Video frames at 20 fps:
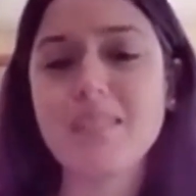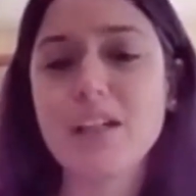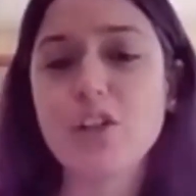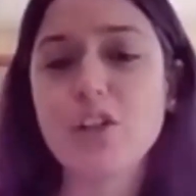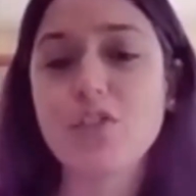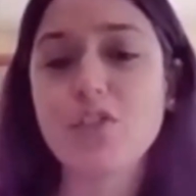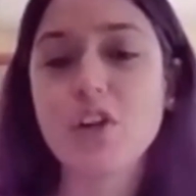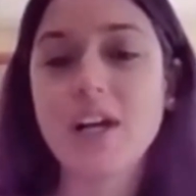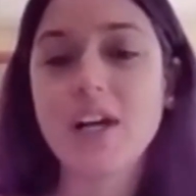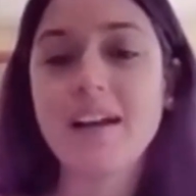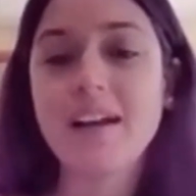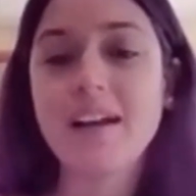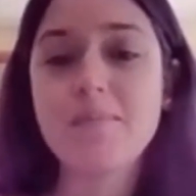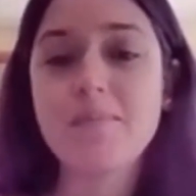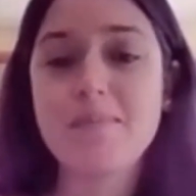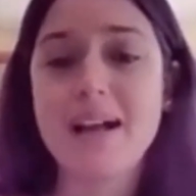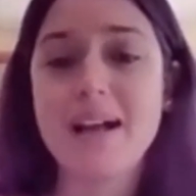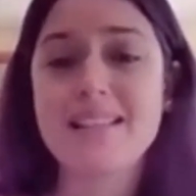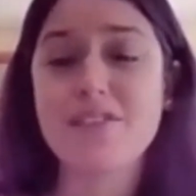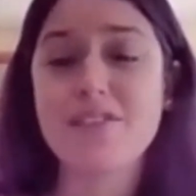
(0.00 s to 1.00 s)
you've
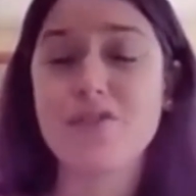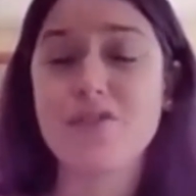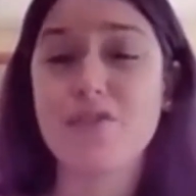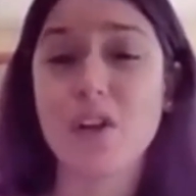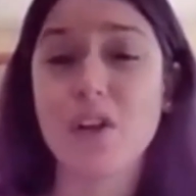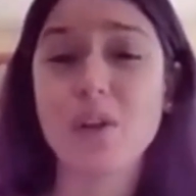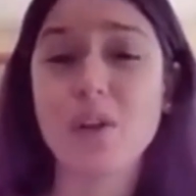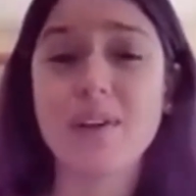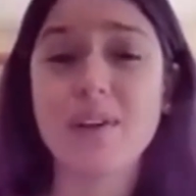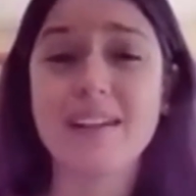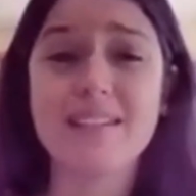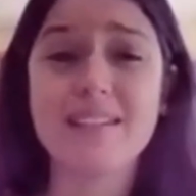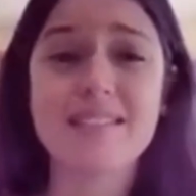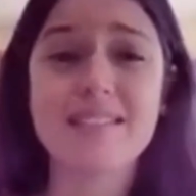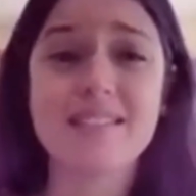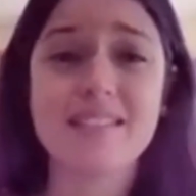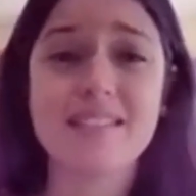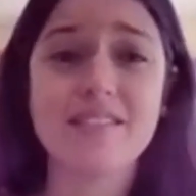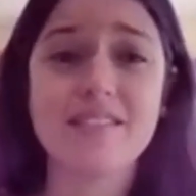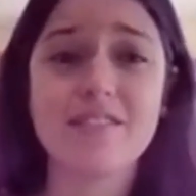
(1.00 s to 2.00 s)
created massive followings
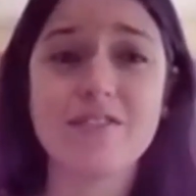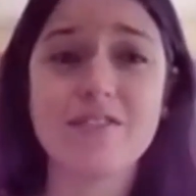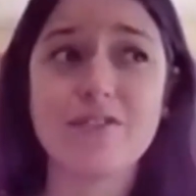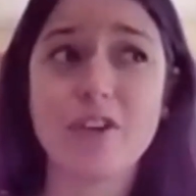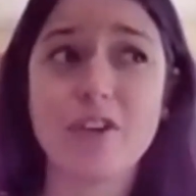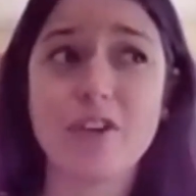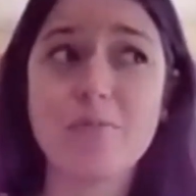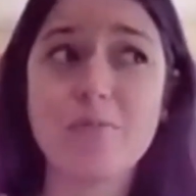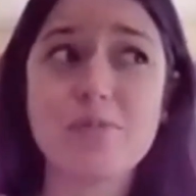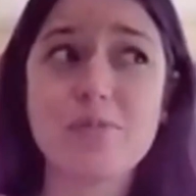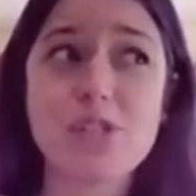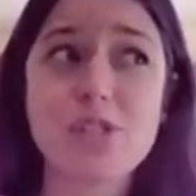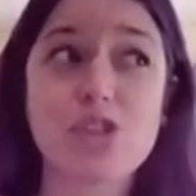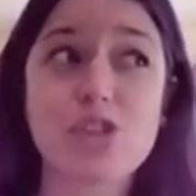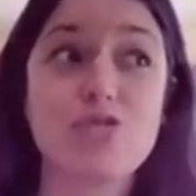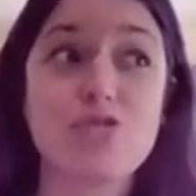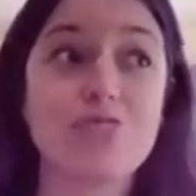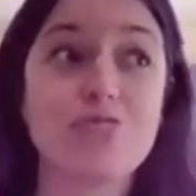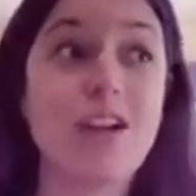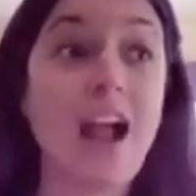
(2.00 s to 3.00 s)
from
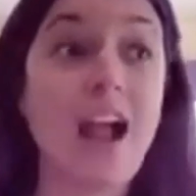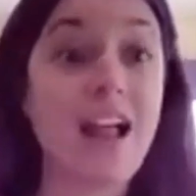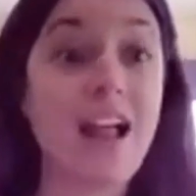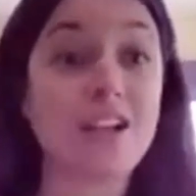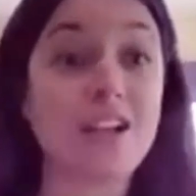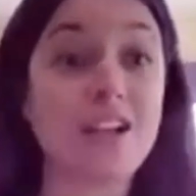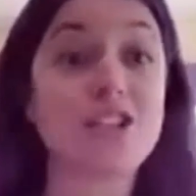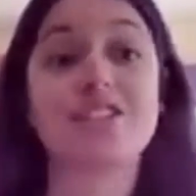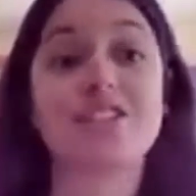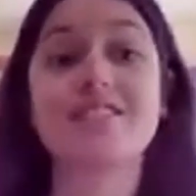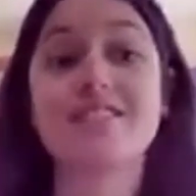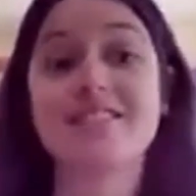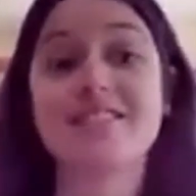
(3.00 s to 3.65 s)
scratch